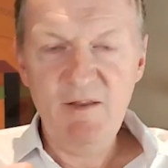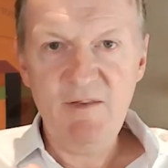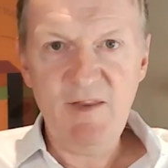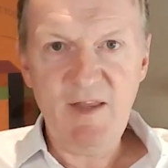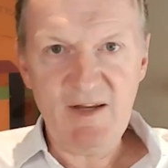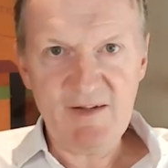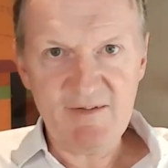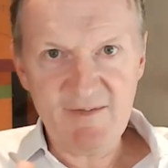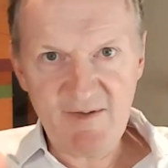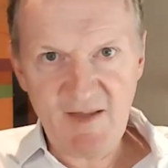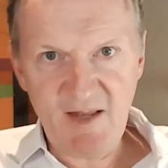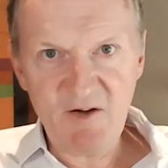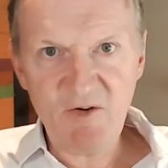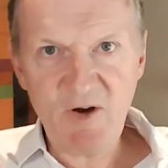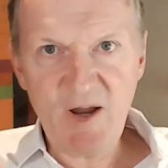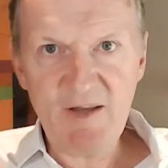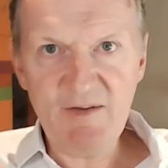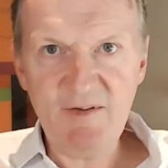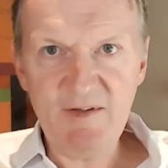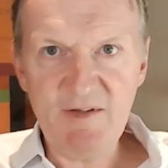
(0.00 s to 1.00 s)
The
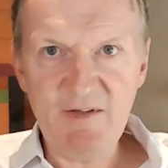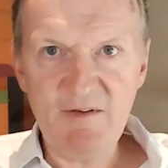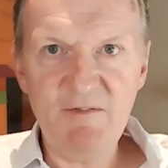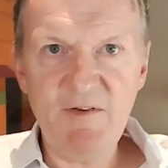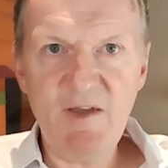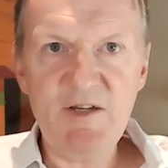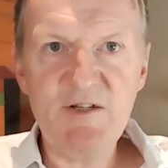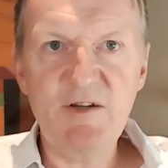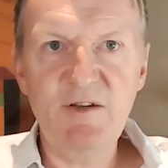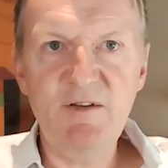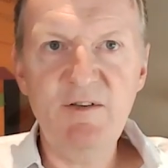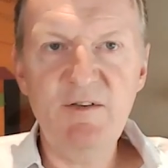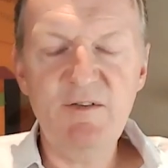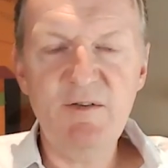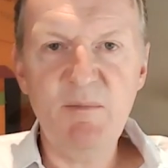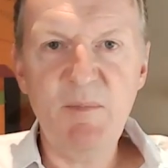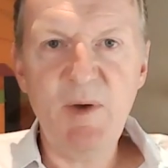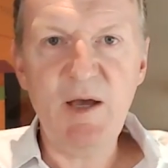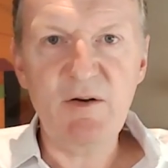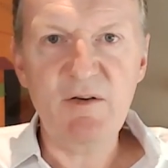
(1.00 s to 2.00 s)
accelerating divisions
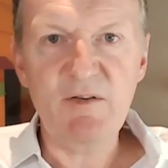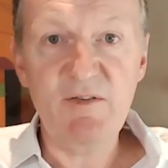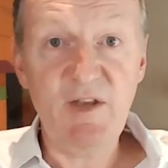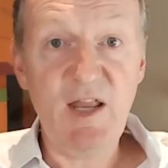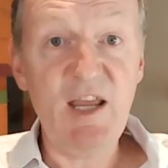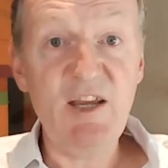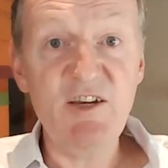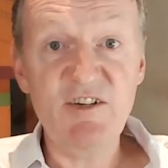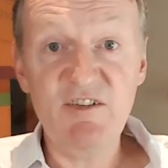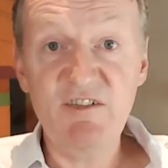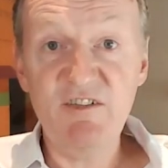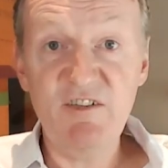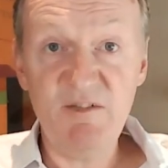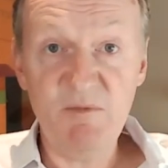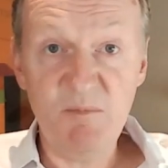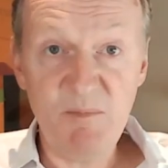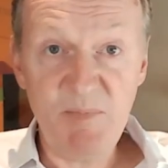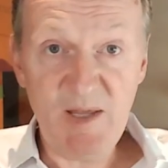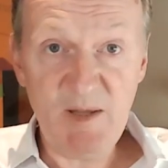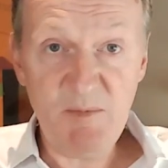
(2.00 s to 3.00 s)
amongst nations
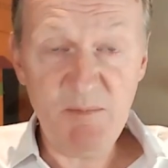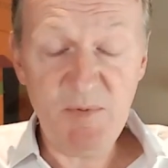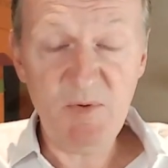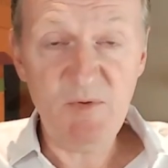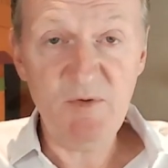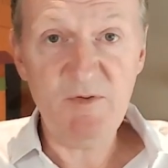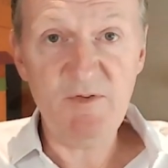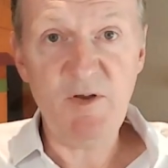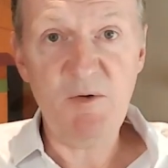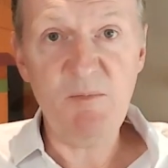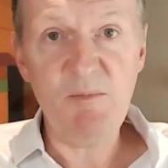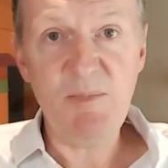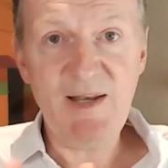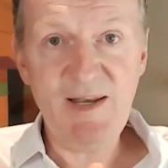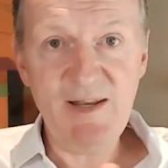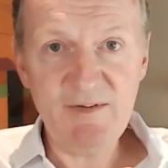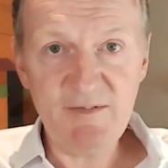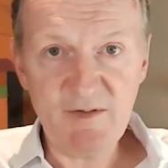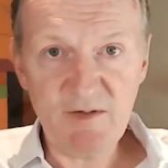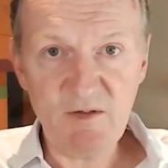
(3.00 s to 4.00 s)
and people, so
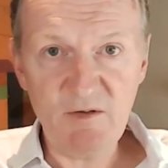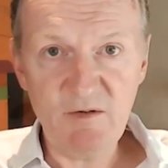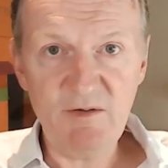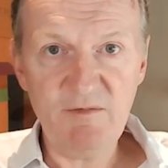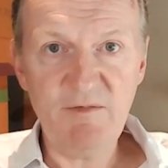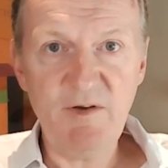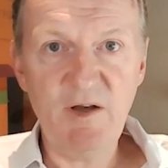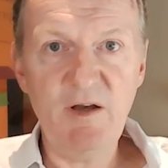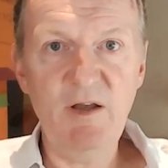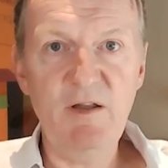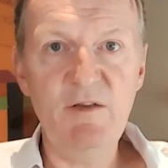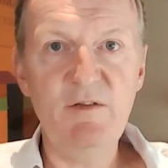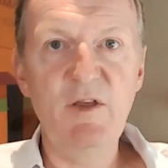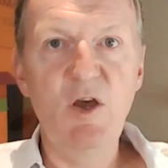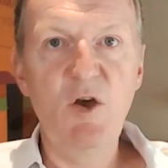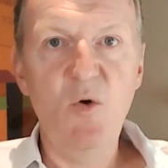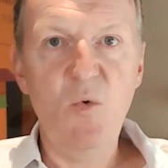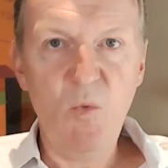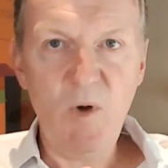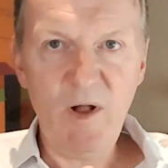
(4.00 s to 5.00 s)
political divides,
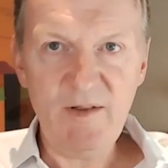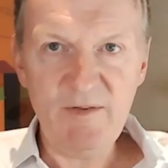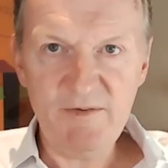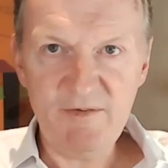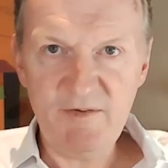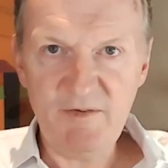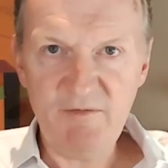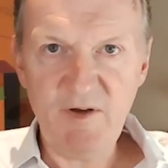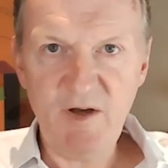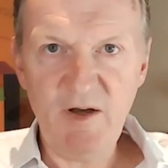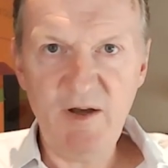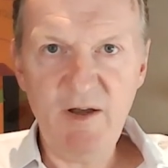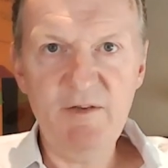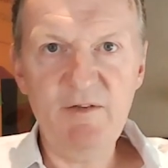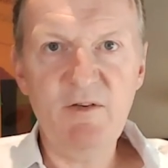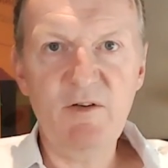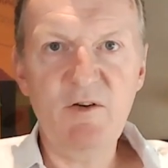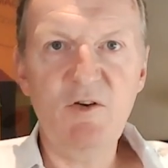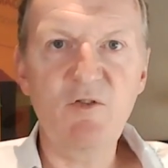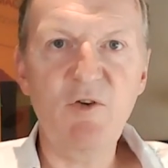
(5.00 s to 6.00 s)
wealth
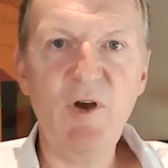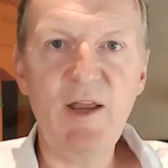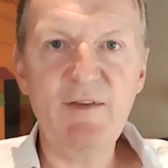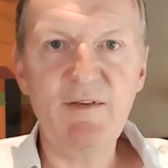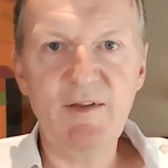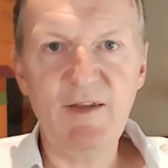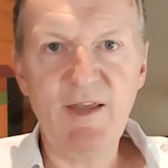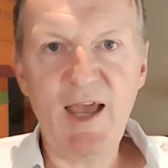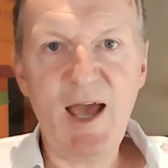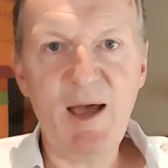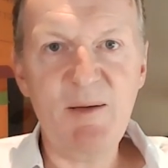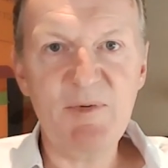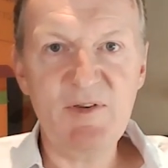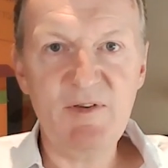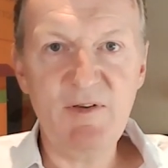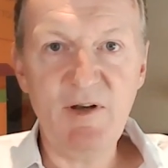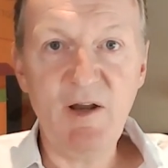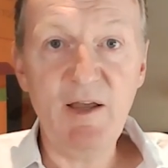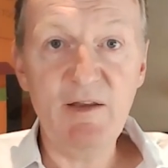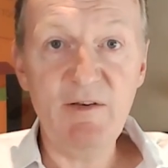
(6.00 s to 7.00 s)
divides, and greater gaps
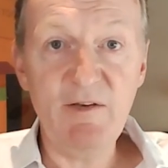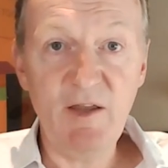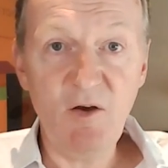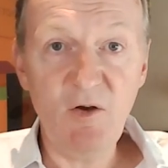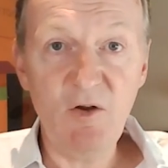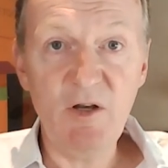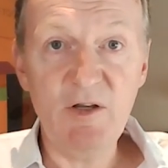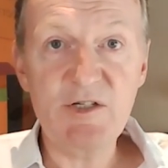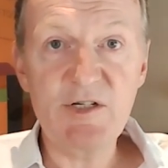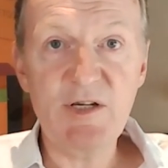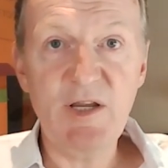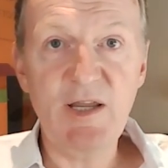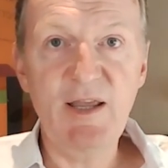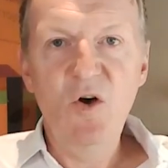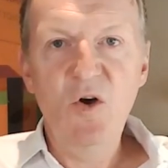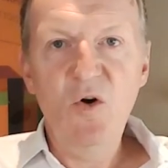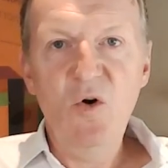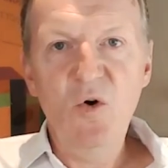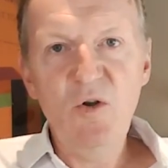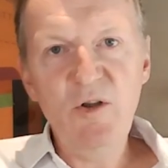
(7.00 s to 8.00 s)
in ideology.
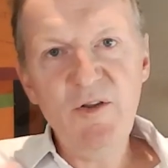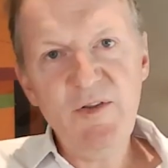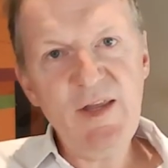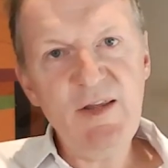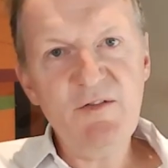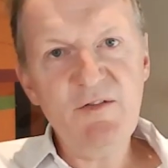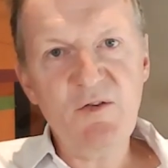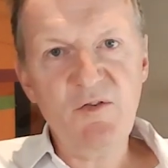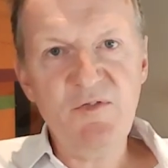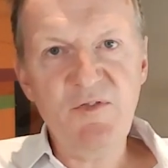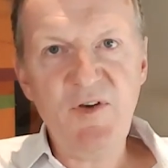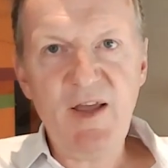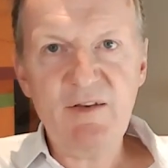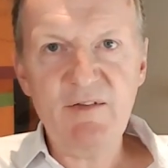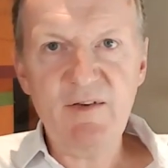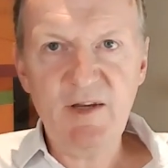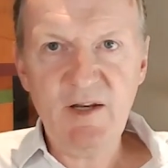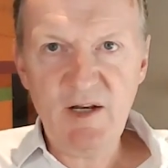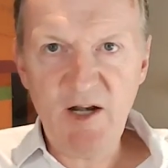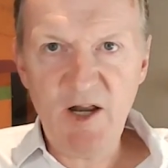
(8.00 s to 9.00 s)
All of these are
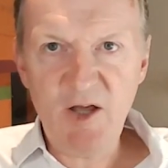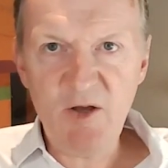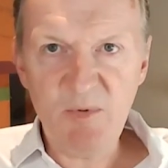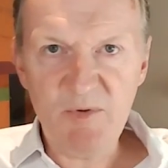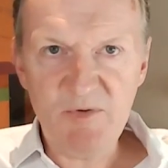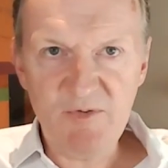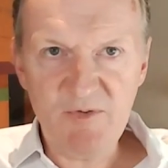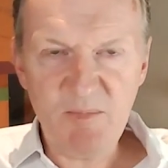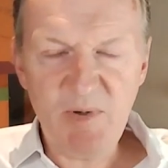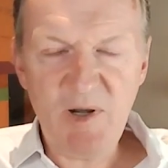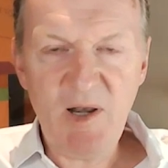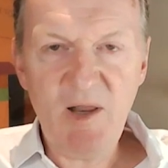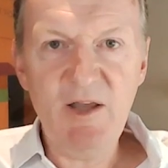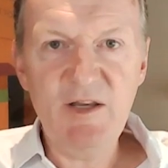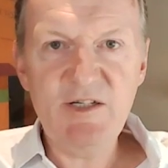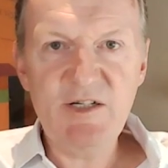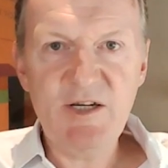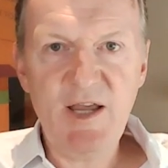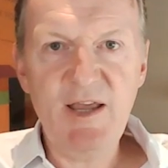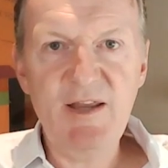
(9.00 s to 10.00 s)
affecting global supply
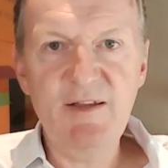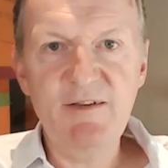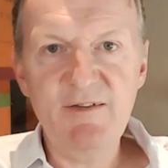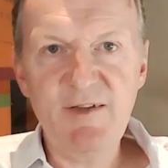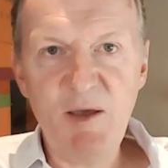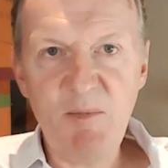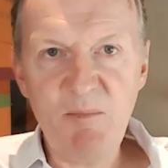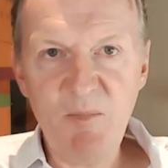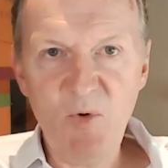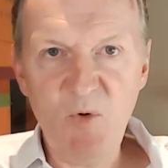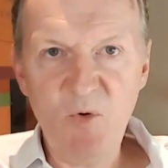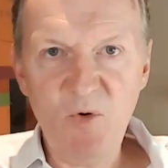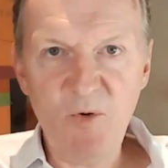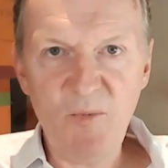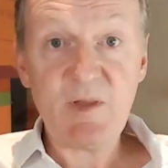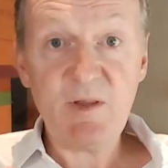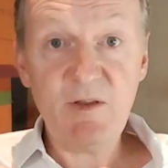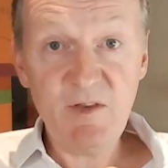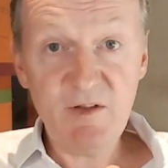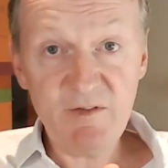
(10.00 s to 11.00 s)
chains and more.
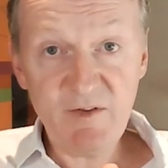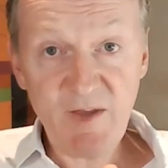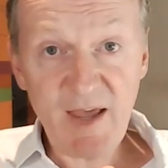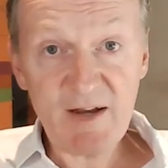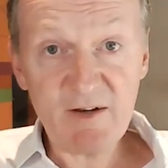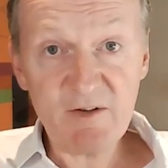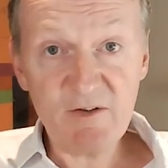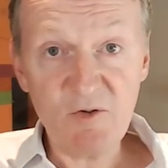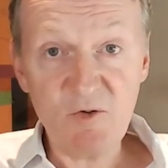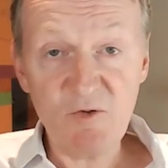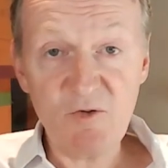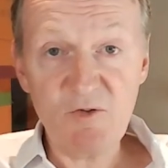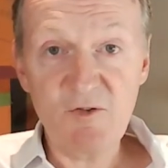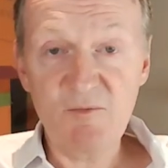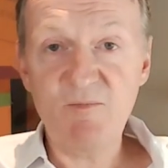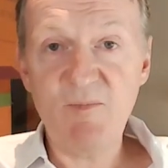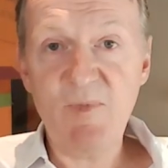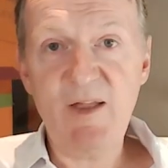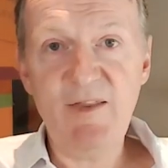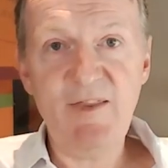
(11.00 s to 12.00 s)
The tech tools
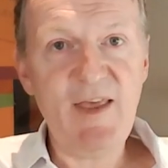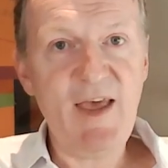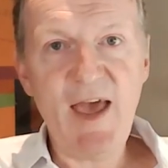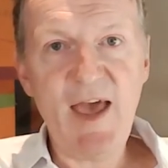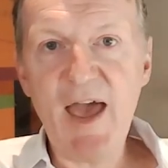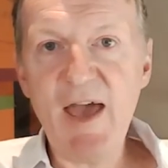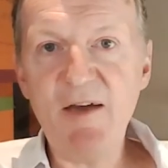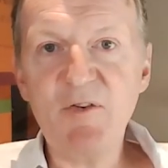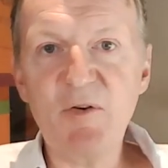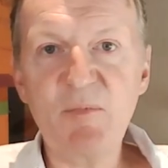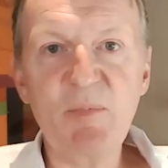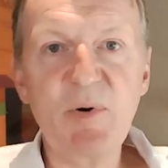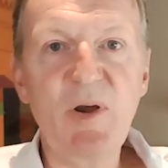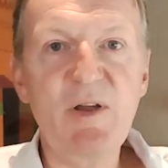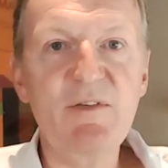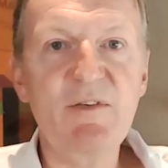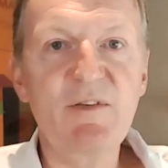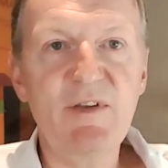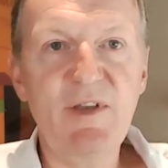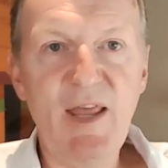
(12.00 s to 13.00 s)
and their
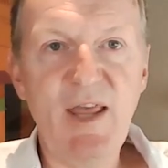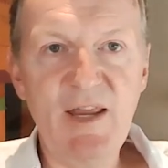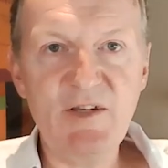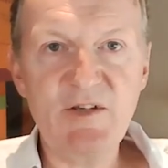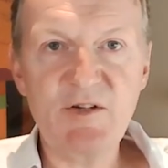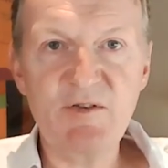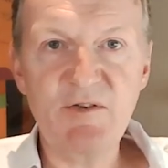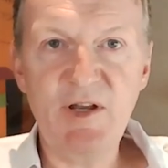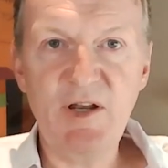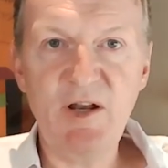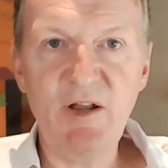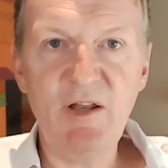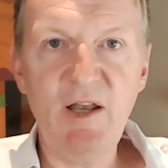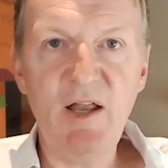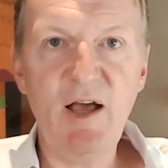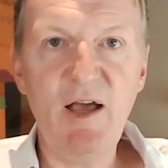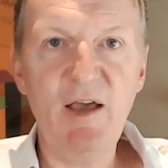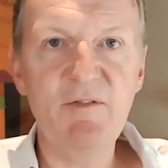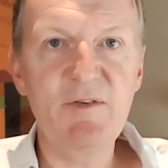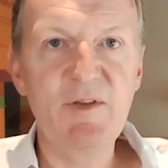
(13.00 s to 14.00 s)
ever-present nature in our
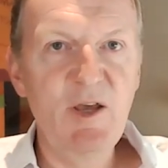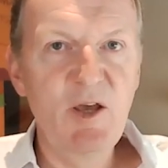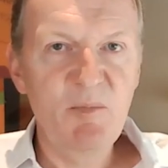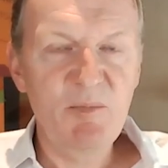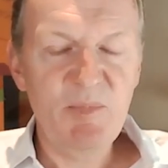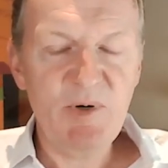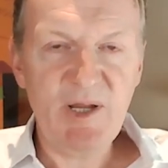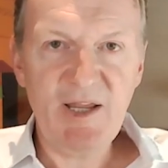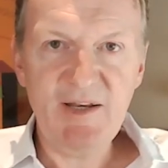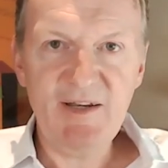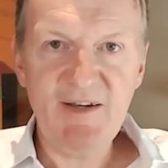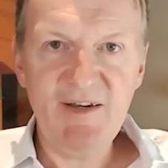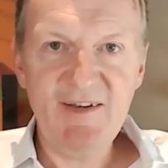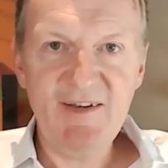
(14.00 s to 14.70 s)
lives, bringing